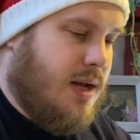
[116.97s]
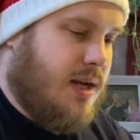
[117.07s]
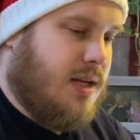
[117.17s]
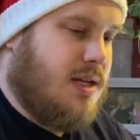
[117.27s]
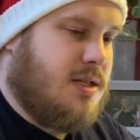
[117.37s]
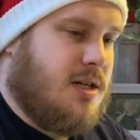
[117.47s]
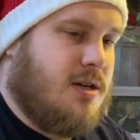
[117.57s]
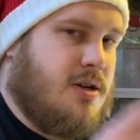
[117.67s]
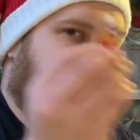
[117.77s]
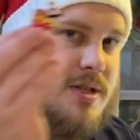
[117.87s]
In case you
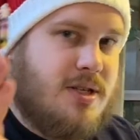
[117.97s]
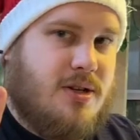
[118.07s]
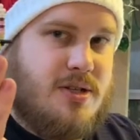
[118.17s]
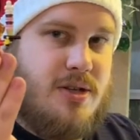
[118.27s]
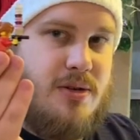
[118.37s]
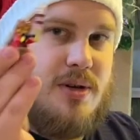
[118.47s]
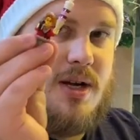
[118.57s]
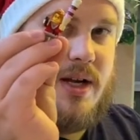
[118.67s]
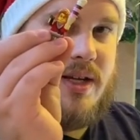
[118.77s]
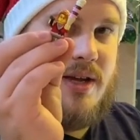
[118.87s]
didn't notice, also,
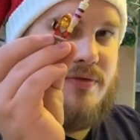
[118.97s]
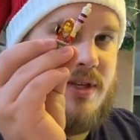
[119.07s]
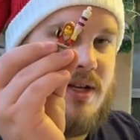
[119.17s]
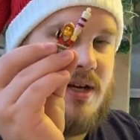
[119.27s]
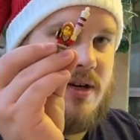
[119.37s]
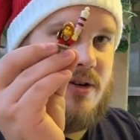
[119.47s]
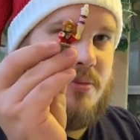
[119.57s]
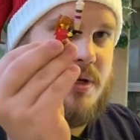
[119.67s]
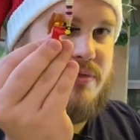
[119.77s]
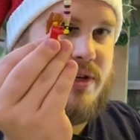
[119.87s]
I gave the girl
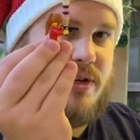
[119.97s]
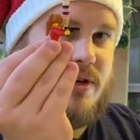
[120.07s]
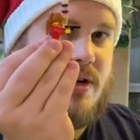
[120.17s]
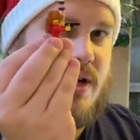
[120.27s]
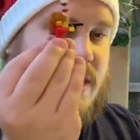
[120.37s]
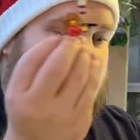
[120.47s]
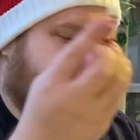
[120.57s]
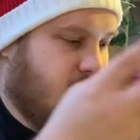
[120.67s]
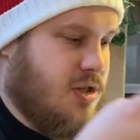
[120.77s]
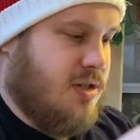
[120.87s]
minifigure a gun
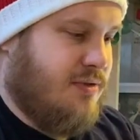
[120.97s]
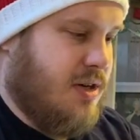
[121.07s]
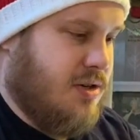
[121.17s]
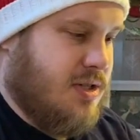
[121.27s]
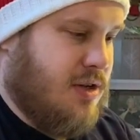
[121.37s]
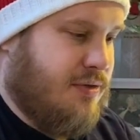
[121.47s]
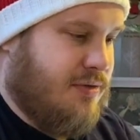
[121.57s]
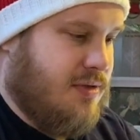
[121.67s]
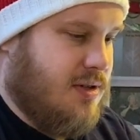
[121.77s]
so she can defend herself